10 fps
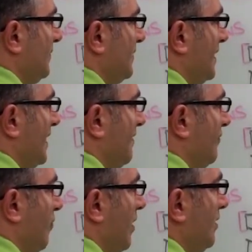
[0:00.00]
they
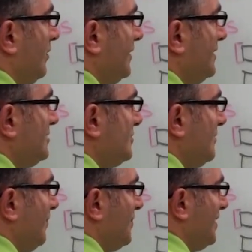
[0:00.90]
have
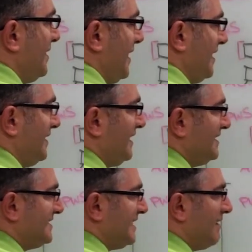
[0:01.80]
wireless, and they
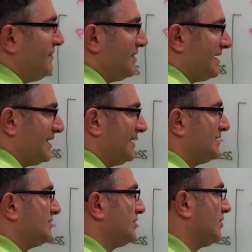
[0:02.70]
can see everything
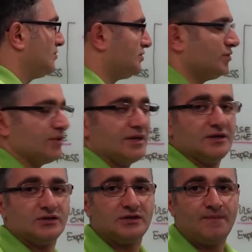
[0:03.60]
connected to those two
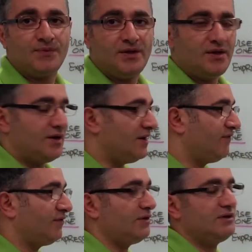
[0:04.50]
things.
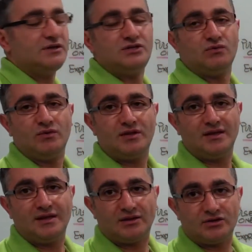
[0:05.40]
For us, we
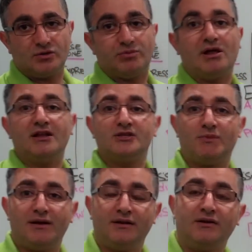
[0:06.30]
think there's a blind
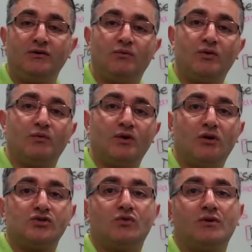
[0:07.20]
spot here. We
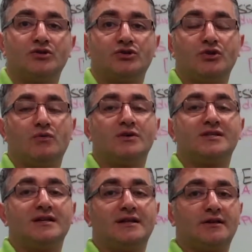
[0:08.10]
also want to show you what's
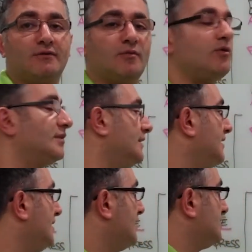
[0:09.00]
connected remotely.
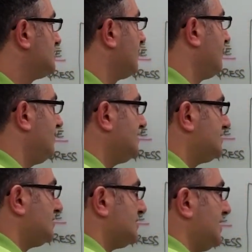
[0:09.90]
So for us,
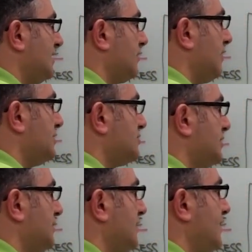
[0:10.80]
there's
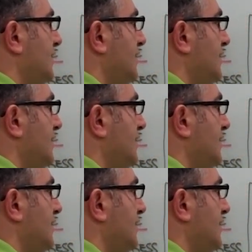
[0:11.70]
integration